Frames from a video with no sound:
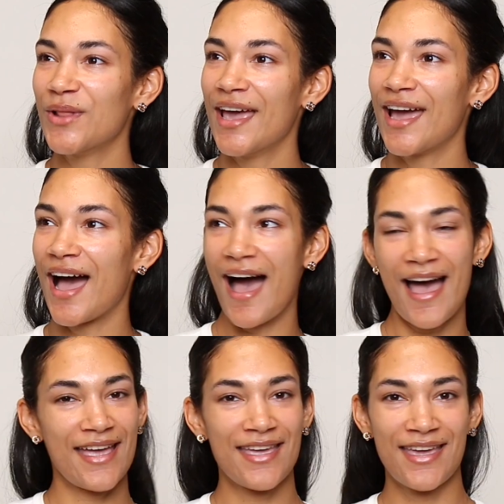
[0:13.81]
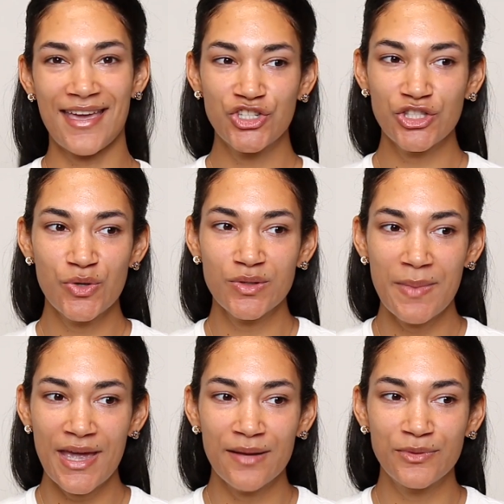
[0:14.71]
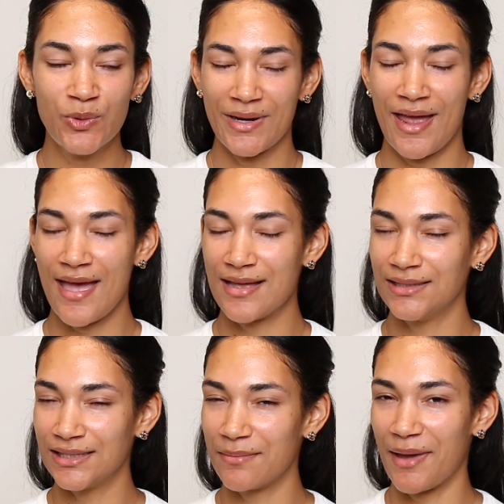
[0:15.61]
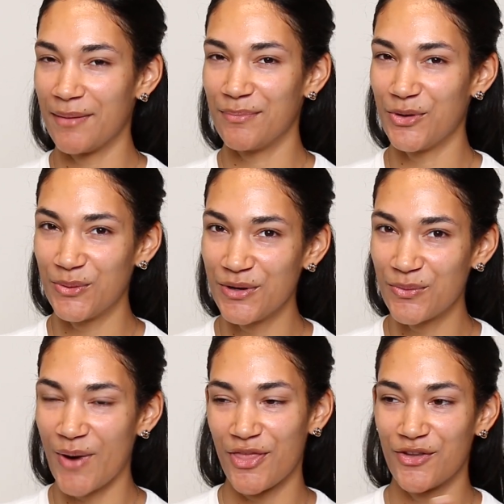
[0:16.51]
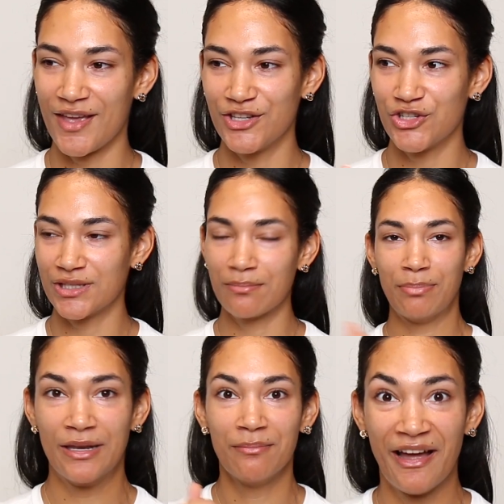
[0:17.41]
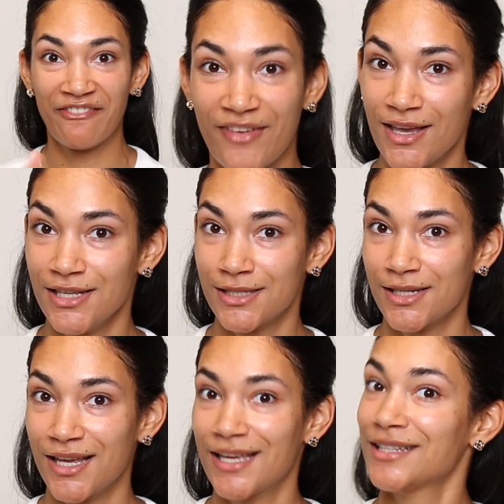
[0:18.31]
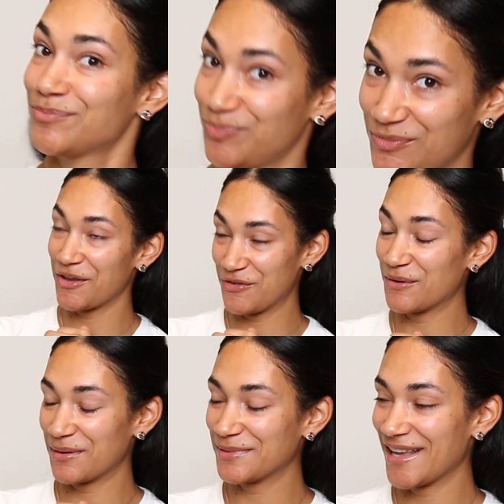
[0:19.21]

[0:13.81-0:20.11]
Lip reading: like I just use makeup to enhance my beauty rather than just beating my face, if you know what I'm